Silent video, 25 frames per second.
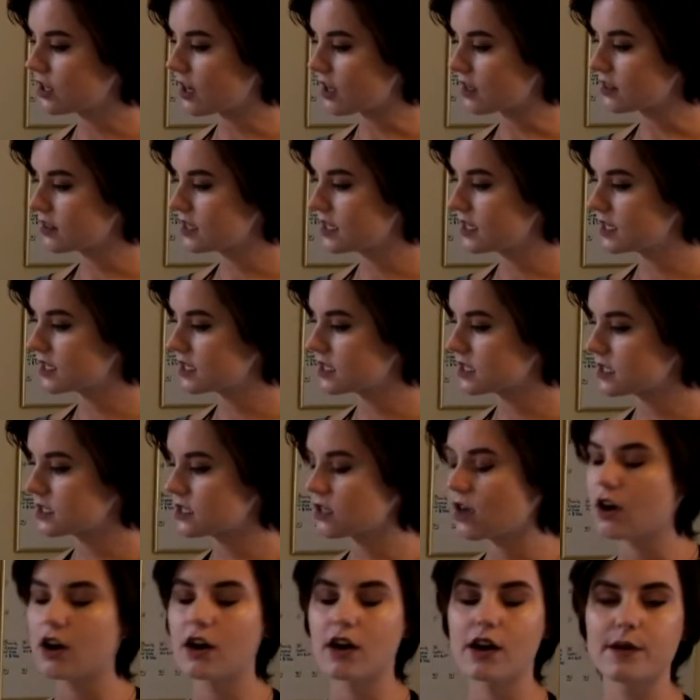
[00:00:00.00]
got this
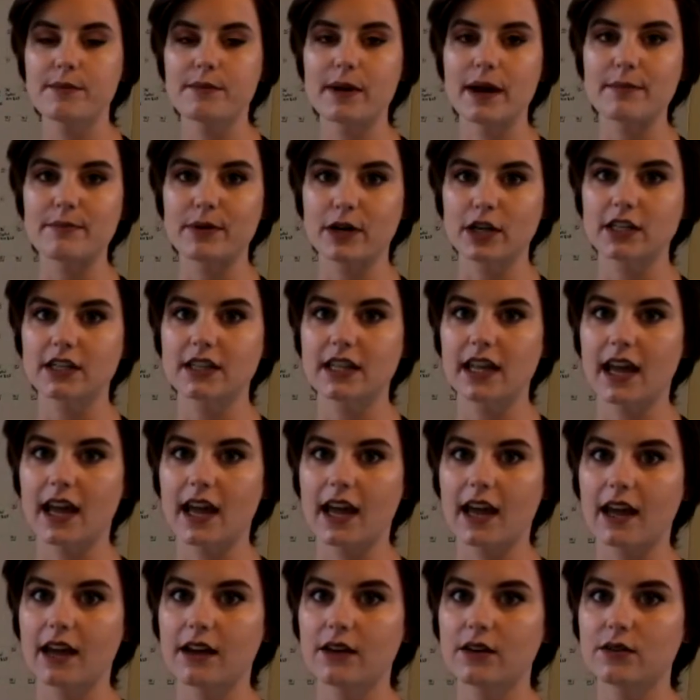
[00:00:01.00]
on my
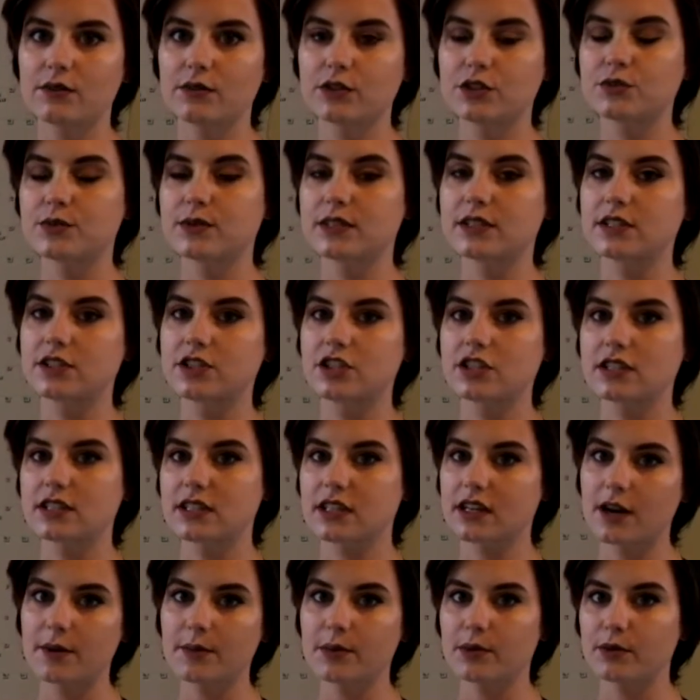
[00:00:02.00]
birthday, which was just
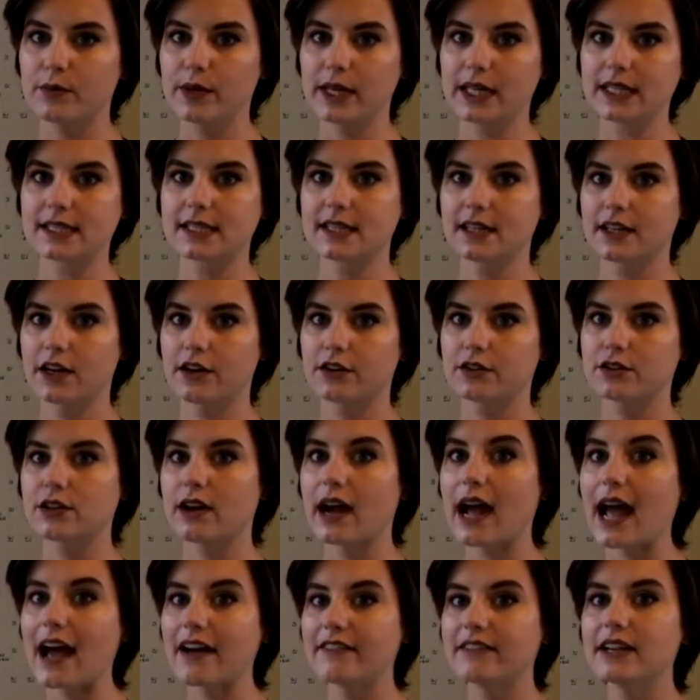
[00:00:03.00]
a couple weeks ago, so
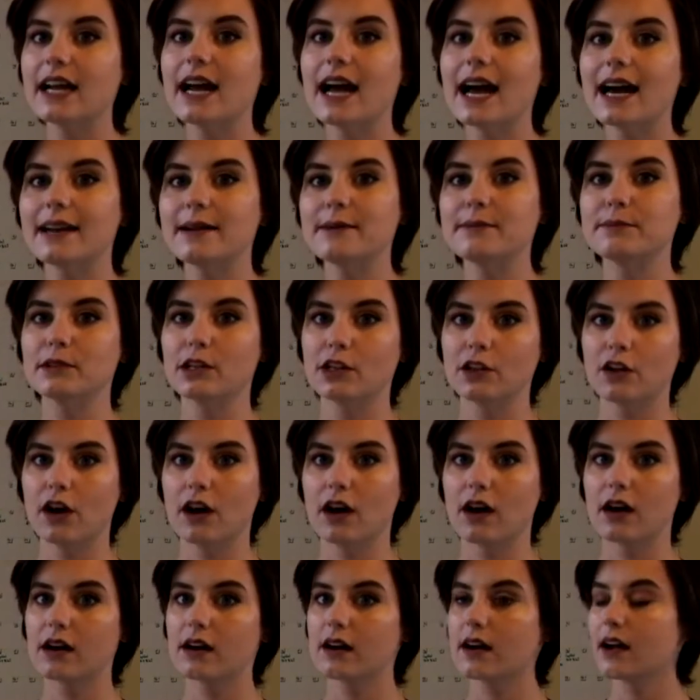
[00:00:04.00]
I haven't had him
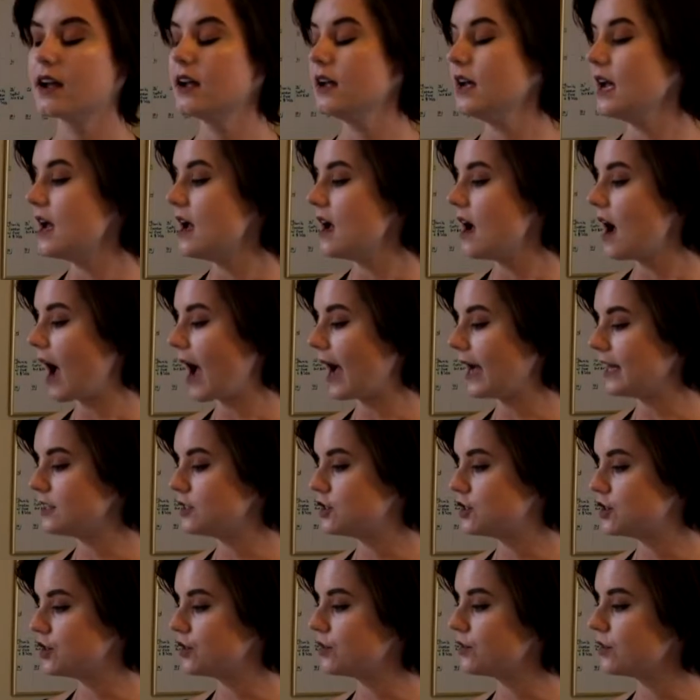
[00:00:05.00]
long. I
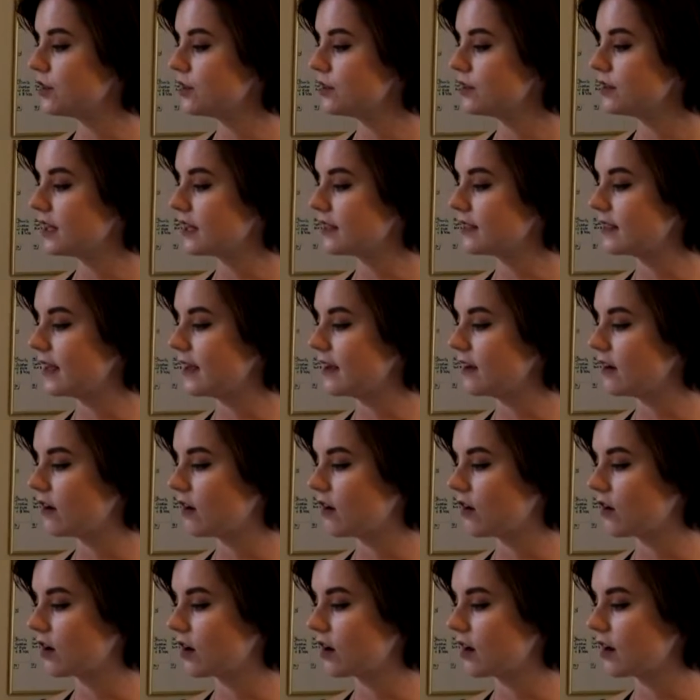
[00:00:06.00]
do know that they
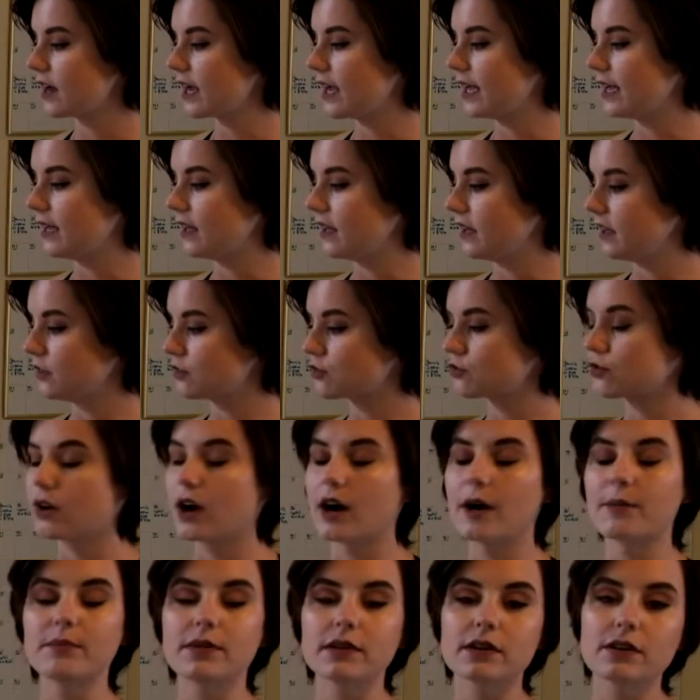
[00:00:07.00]
are a
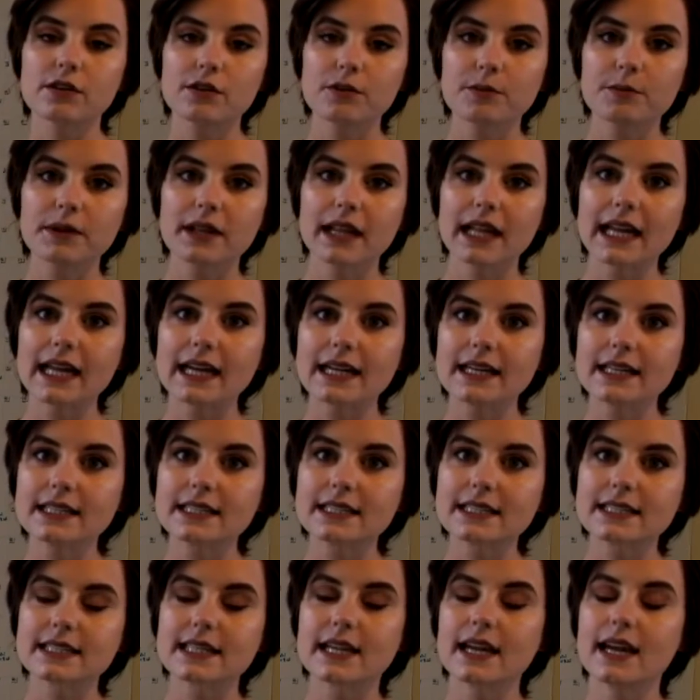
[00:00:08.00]
tropical
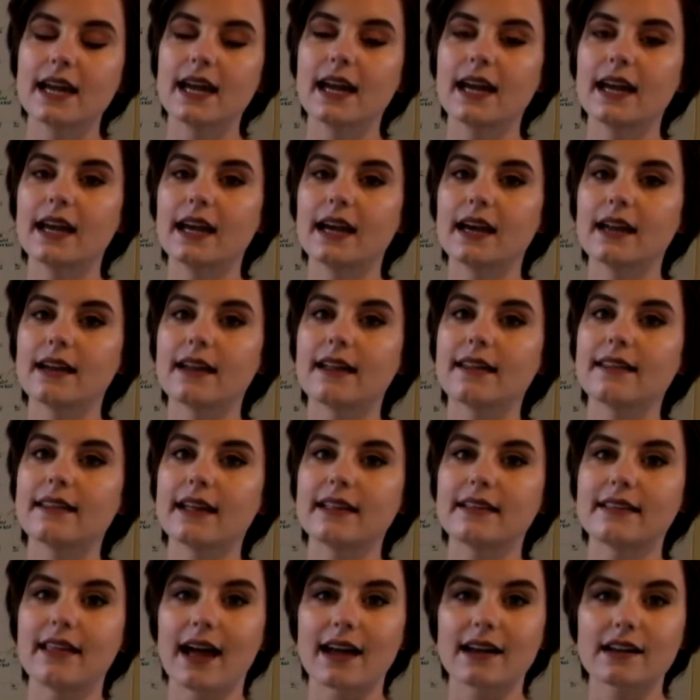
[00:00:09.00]
plant and
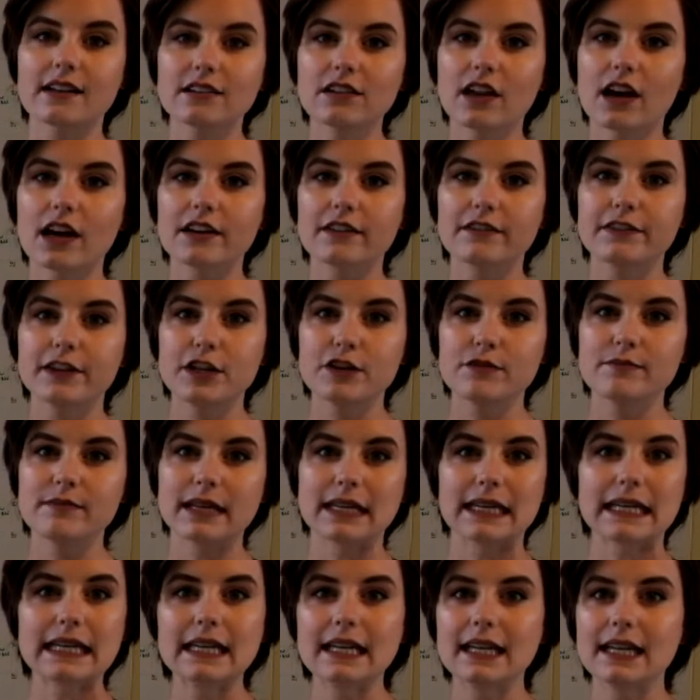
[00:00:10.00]
they like a lot of
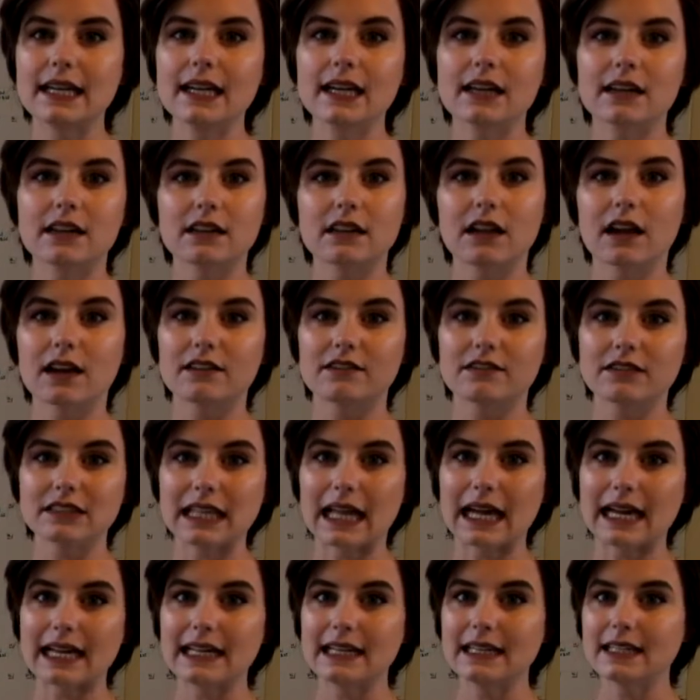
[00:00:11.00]
humidity and a lot of
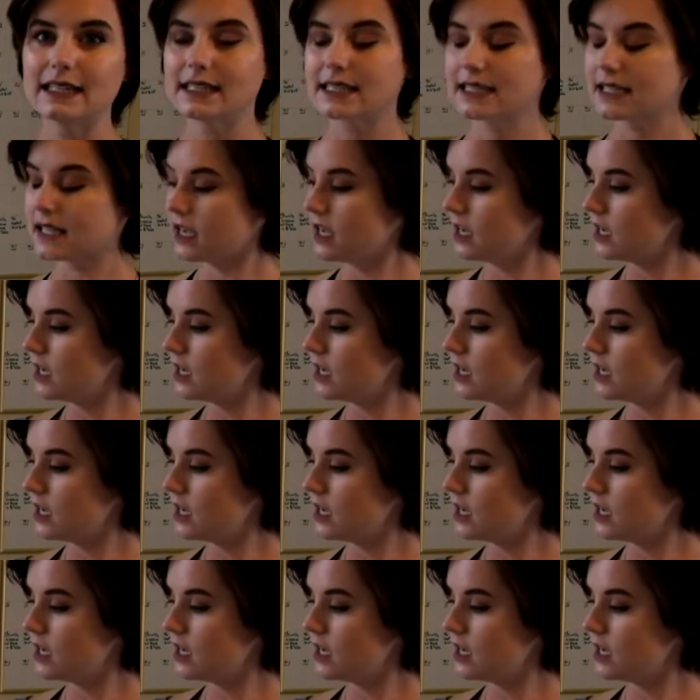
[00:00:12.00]
light.